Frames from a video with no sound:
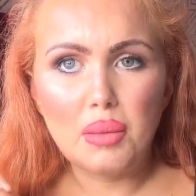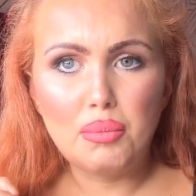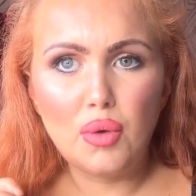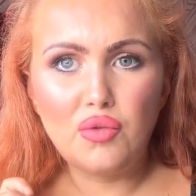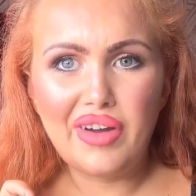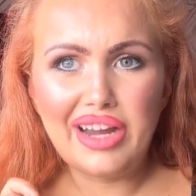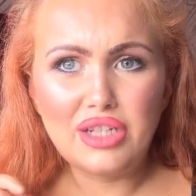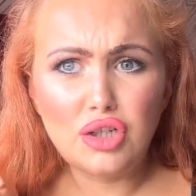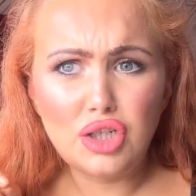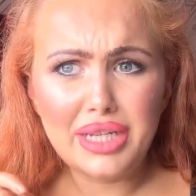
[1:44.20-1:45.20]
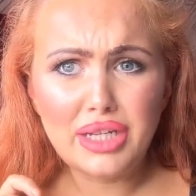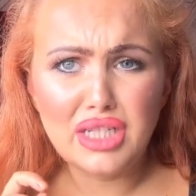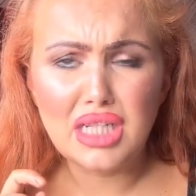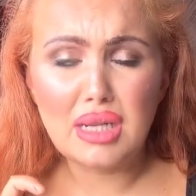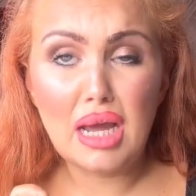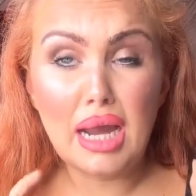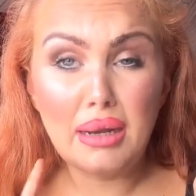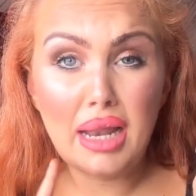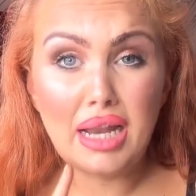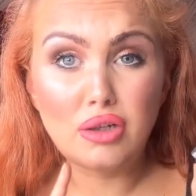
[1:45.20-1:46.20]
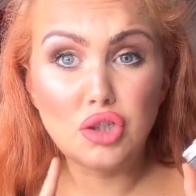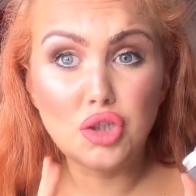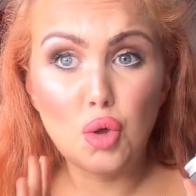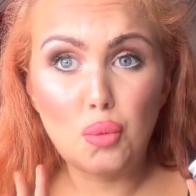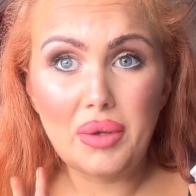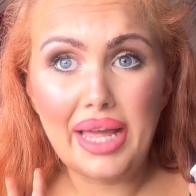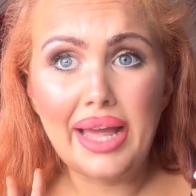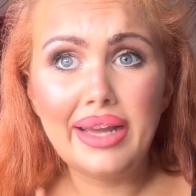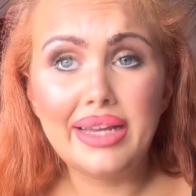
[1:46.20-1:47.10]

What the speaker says: both eyes usually, because this eyeliner is so black.